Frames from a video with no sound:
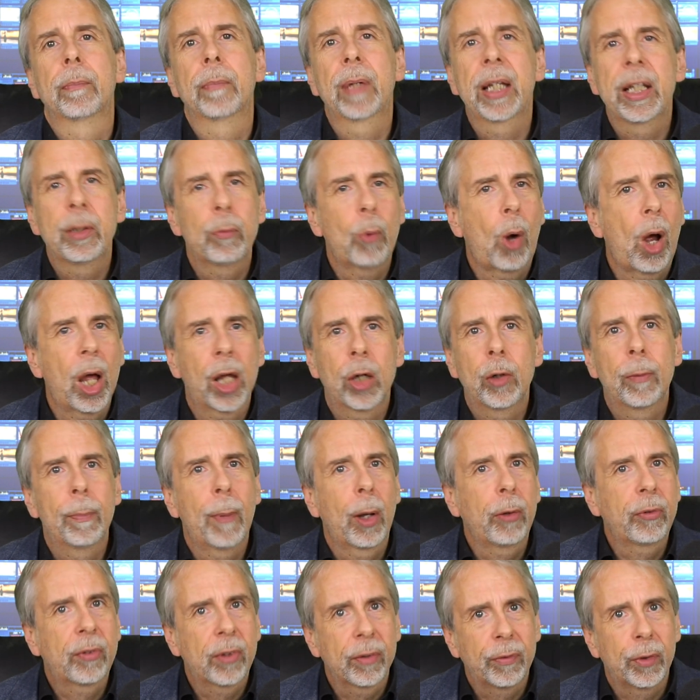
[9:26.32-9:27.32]
Meanwhile,
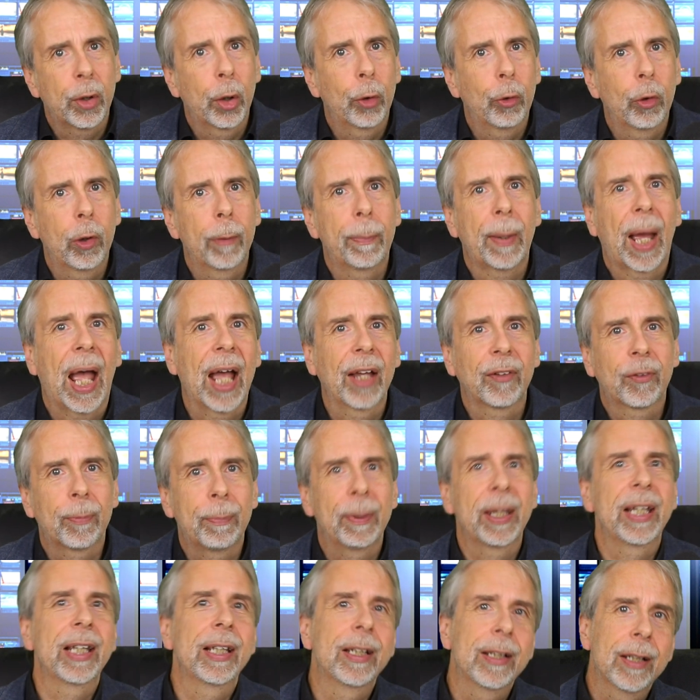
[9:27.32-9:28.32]
most of Europe
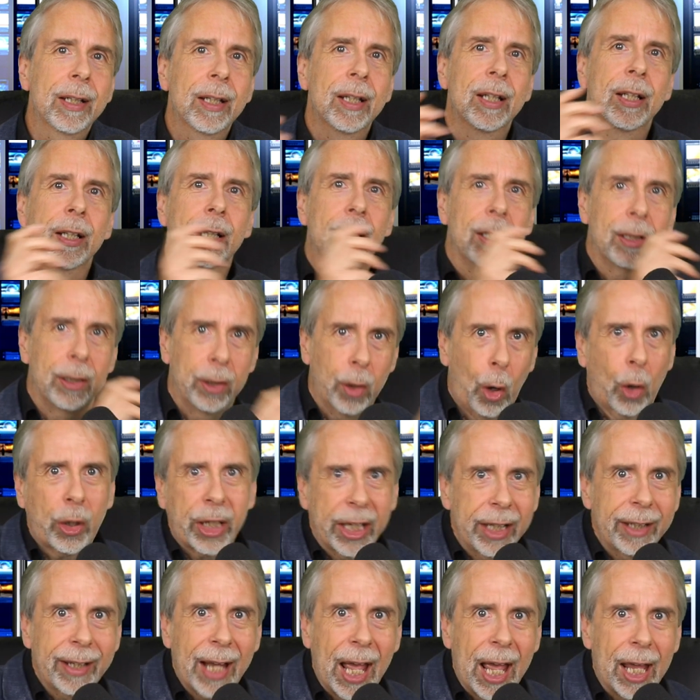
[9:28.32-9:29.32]
has been
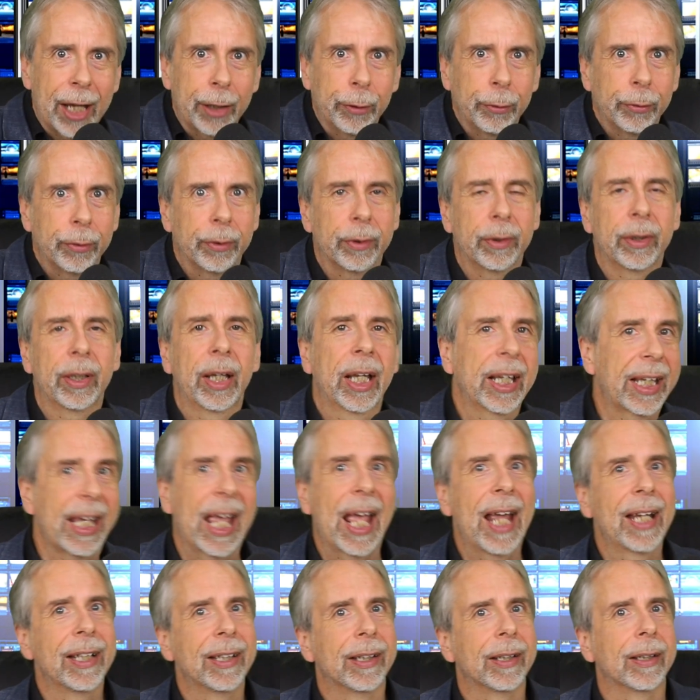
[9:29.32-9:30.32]
locking down
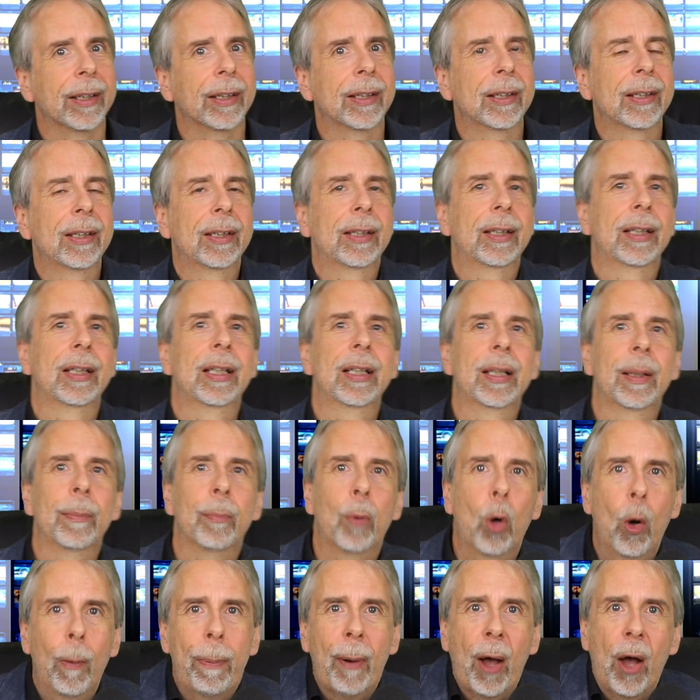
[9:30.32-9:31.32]
again.
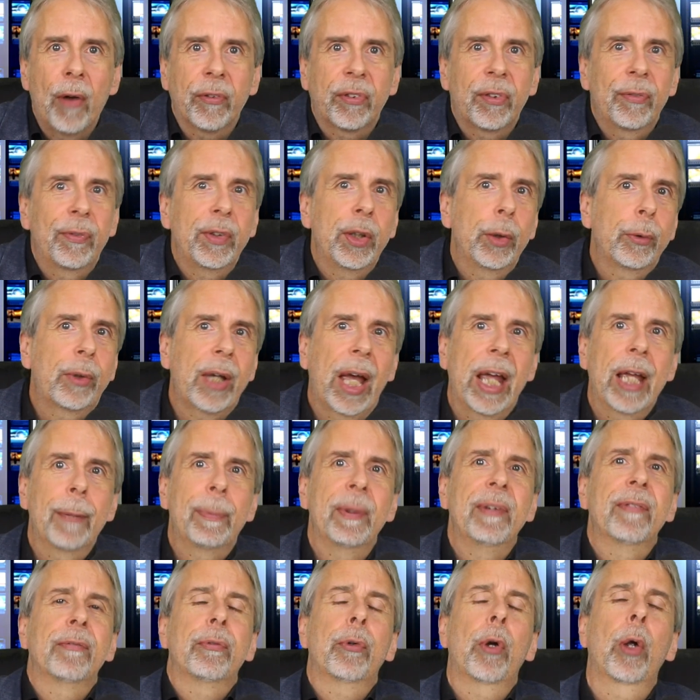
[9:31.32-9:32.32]
More parts of the UK
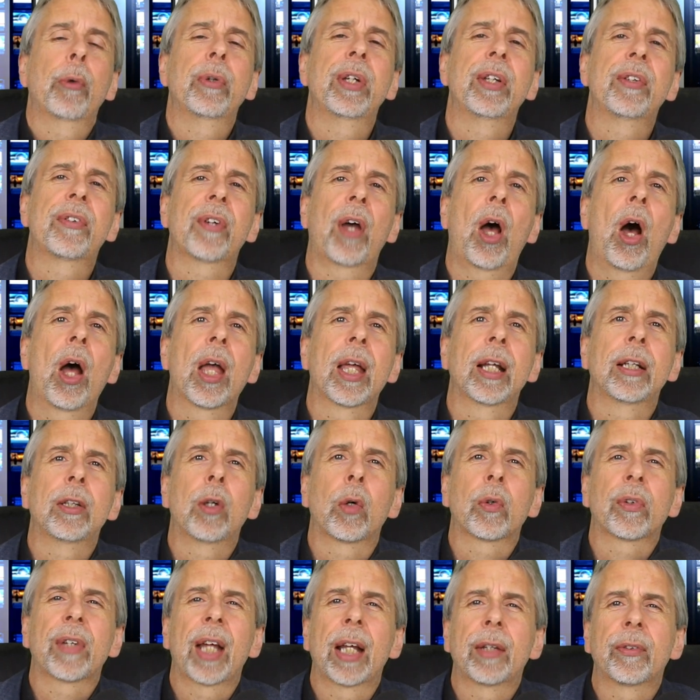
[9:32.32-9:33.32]
have been thrown into higher
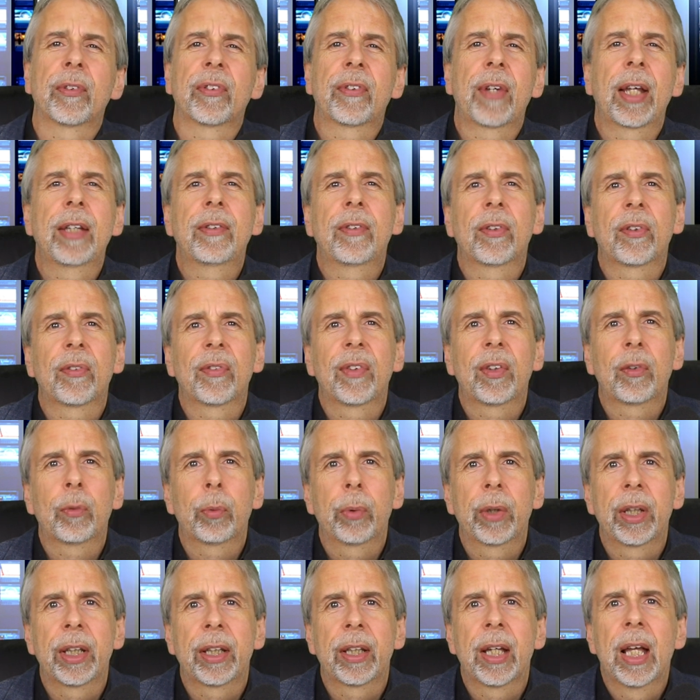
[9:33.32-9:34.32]
lockdown status
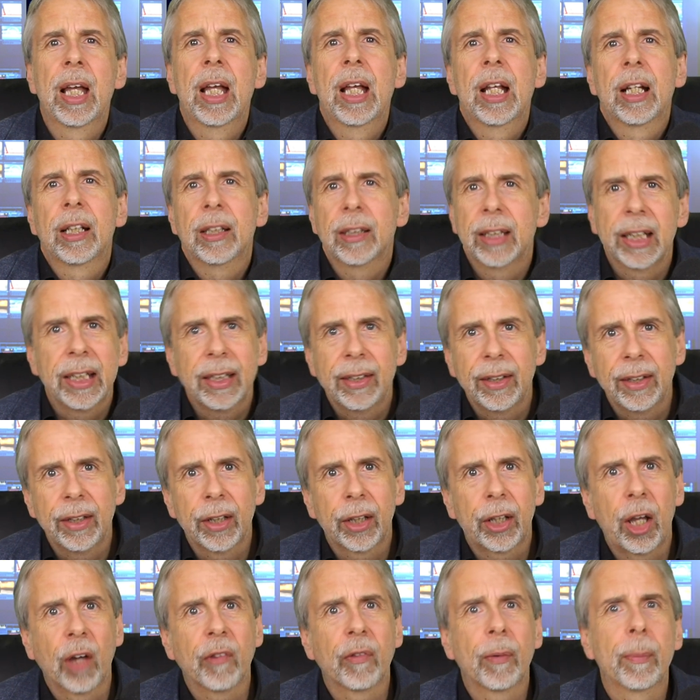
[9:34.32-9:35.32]
this week,
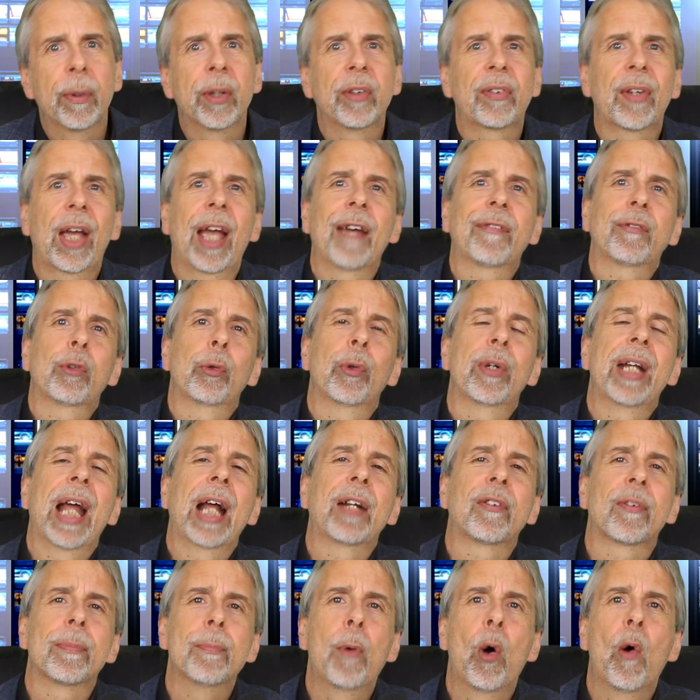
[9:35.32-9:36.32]
leading the government to have to
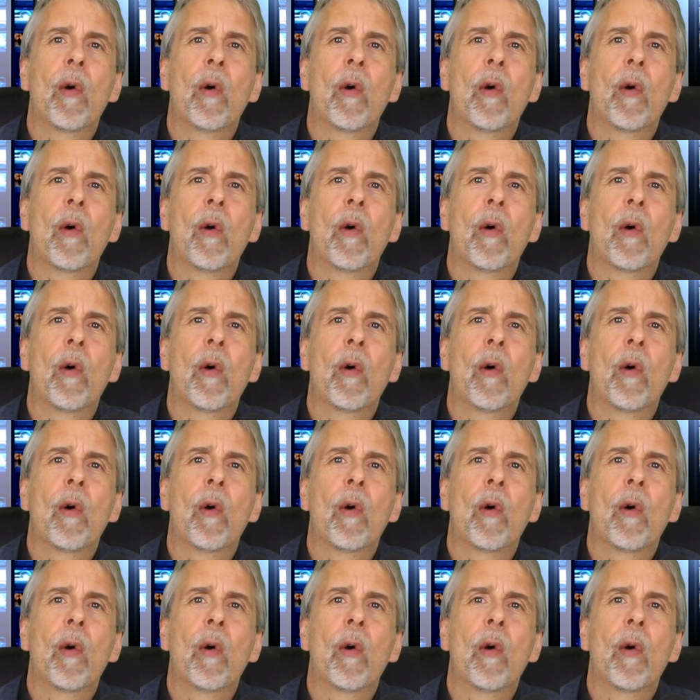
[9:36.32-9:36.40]
announce